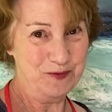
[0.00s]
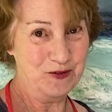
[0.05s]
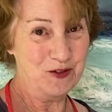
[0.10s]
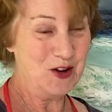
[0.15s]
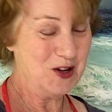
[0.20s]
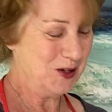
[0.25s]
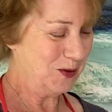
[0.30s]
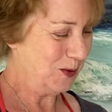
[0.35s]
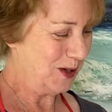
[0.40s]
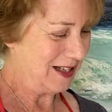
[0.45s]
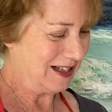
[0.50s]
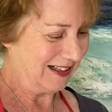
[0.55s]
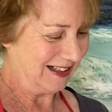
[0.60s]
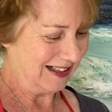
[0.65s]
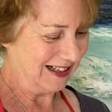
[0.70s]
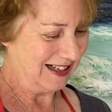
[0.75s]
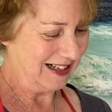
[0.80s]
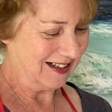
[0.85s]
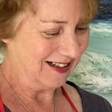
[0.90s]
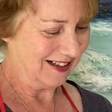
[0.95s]
fun when you
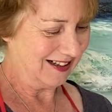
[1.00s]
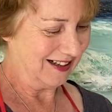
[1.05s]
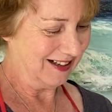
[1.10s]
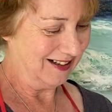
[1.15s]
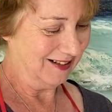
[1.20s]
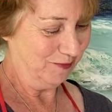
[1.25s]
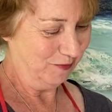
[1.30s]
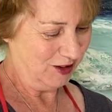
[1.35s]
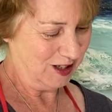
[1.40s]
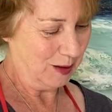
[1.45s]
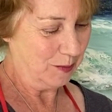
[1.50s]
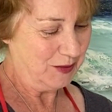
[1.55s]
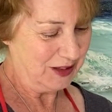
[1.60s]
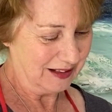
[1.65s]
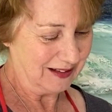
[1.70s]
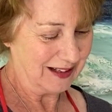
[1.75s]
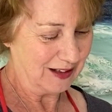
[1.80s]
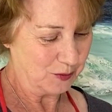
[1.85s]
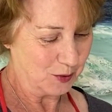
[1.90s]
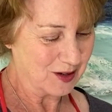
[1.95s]
see it,
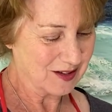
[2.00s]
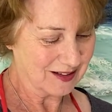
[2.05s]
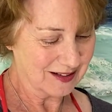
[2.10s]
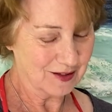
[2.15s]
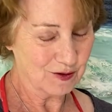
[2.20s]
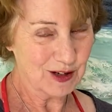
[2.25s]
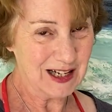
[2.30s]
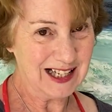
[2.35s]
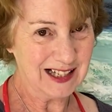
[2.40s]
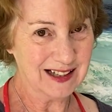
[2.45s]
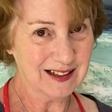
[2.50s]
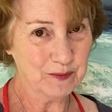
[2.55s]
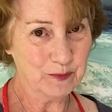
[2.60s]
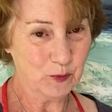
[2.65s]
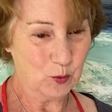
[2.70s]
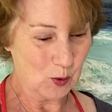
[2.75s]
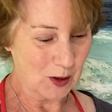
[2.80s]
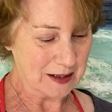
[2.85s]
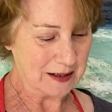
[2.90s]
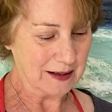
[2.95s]
something that wasn't really
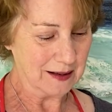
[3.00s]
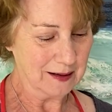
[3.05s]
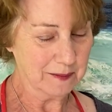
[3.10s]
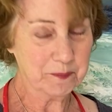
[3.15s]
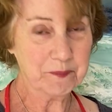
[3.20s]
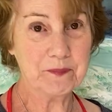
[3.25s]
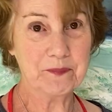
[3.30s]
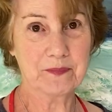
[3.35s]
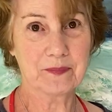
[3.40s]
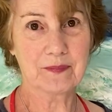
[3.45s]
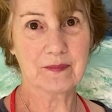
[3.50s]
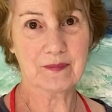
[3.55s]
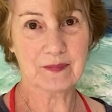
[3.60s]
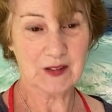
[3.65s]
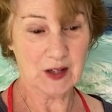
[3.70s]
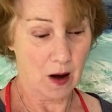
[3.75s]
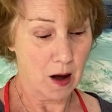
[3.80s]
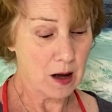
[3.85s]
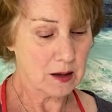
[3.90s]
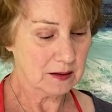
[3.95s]
working,
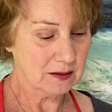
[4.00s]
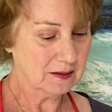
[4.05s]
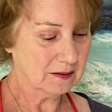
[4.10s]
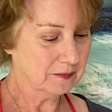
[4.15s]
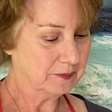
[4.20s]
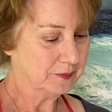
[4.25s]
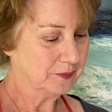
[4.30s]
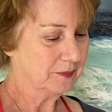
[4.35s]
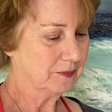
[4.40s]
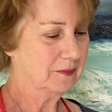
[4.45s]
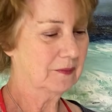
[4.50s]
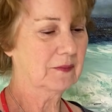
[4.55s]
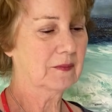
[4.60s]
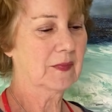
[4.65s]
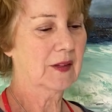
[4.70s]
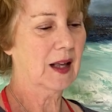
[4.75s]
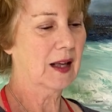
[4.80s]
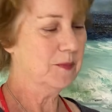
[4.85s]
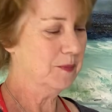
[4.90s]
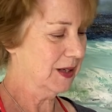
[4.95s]
gone.
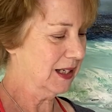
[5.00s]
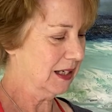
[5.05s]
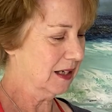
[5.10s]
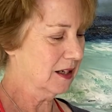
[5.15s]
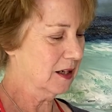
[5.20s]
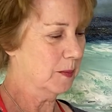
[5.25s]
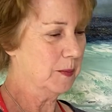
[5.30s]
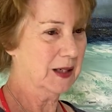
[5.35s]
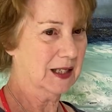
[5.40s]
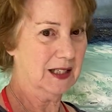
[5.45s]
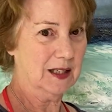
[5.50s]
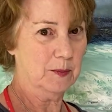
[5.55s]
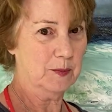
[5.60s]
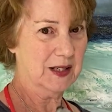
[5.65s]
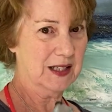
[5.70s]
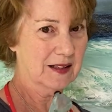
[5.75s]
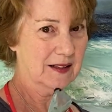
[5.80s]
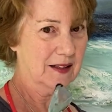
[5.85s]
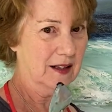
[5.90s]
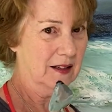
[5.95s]
I'm picking up a little
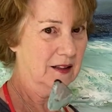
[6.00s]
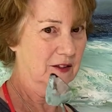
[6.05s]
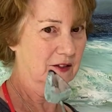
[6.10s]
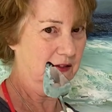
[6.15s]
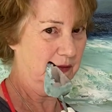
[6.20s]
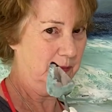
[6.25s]
bit of